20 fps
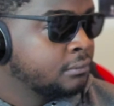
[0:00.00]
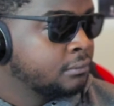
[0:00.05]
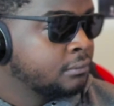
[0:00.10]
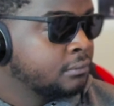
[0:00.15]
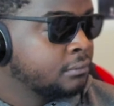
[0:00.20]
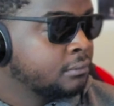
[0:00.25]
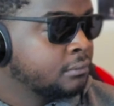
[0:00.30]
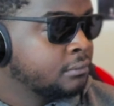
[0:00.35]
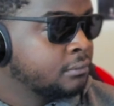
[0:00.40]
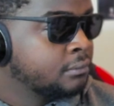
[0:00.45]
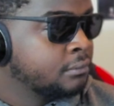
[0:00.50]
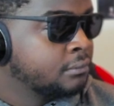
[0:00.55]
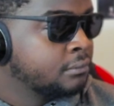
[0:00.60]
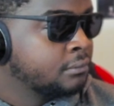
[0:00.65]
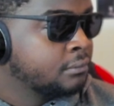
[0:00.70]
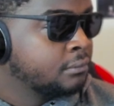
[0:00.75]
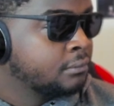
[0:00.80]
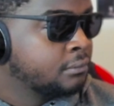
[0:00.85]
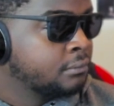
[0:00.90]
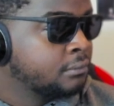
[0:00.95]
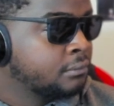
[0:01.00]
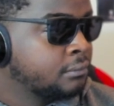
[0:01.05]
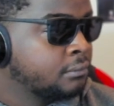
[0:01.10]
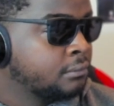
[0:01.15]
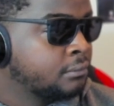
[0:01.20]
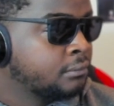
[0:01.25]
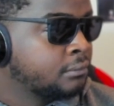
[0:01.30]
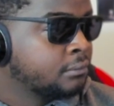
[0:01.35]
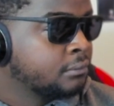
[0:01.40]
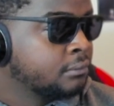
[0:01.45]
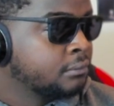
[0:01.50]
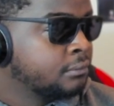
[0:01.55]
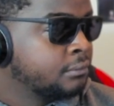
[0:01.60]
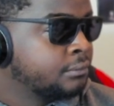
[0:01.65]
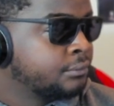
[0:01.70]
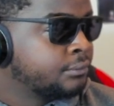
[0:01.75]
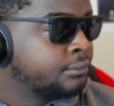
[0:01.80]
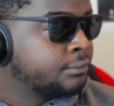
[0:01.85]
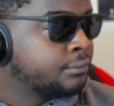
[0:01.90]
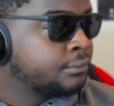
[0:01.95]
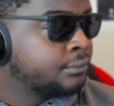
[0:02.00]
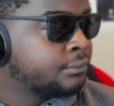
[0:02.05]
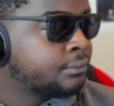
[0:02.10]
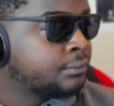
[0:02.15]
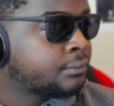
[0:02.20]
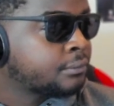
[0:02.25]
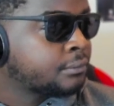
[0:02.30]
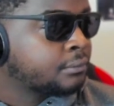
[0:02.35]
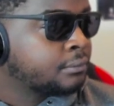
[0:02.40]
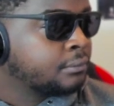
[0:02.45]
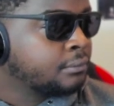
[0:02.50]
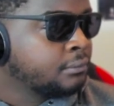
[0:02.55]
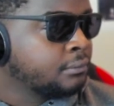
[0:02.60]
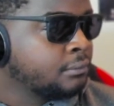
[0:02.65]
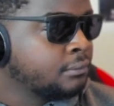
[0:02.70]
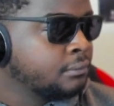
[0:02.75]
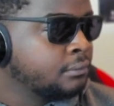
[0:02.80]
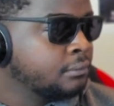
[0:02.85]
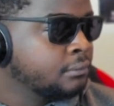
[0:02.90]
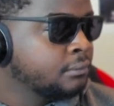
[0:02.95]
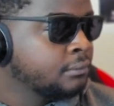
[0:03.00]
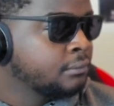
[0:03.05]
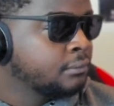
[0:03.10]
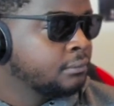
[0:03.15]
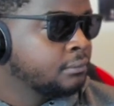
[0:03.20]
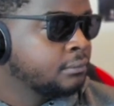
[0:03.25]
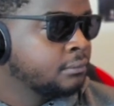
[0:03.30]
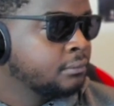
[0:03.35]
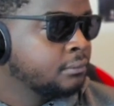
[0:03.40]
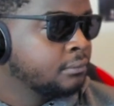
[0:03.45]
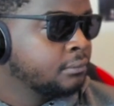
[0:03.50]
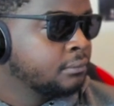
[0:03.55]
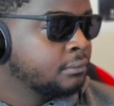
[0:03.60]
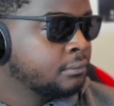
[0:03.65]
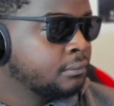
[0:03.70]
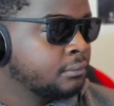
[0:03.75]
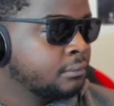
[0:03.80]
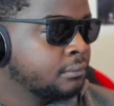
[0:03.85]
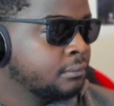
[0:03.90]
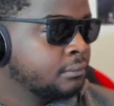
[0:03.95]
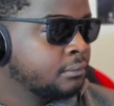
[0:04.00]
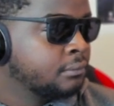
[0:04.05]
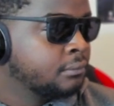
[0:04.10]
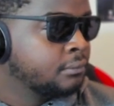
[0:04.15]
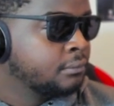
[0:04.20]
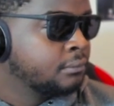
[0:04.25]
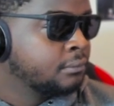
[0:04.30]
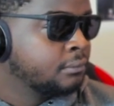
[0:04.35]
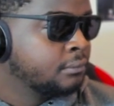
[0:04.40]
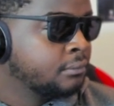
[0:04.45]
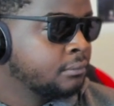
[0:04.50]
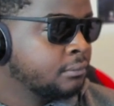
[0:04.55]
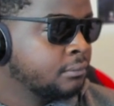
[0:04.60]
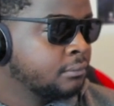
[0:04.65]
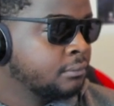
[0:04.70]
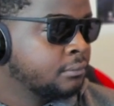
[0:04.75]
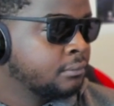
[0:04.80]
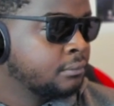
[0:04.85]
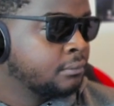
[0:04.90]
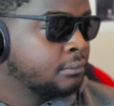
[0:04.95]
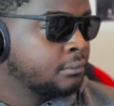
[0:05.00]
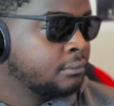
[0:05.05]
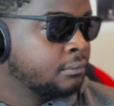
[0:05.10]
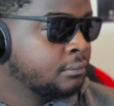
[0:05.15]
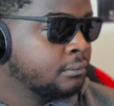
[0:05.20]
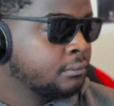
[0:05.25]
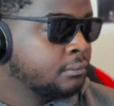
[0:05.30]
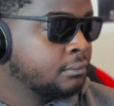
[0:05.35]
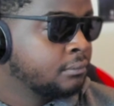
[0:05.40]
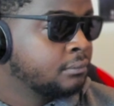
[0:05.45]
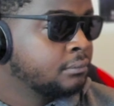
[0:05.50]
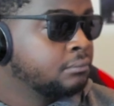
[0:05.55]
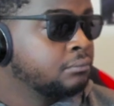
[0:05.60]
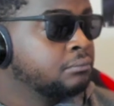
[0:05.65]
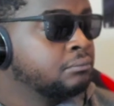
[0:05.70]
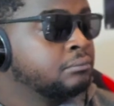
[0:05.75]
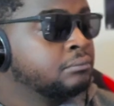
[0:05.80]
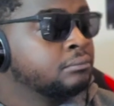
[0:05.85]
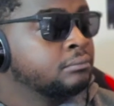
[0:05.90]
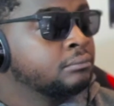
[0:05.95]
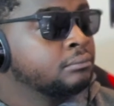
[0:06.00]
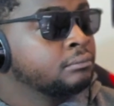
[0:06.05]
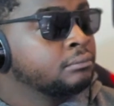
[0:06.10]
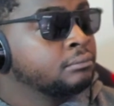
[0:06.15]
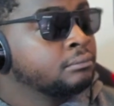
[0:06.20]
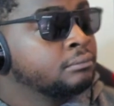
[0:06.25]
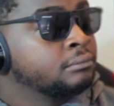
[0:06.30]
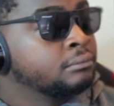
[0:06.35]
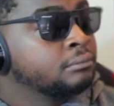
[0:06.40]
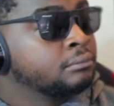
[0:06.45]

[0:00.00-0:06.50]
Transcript: [no speech]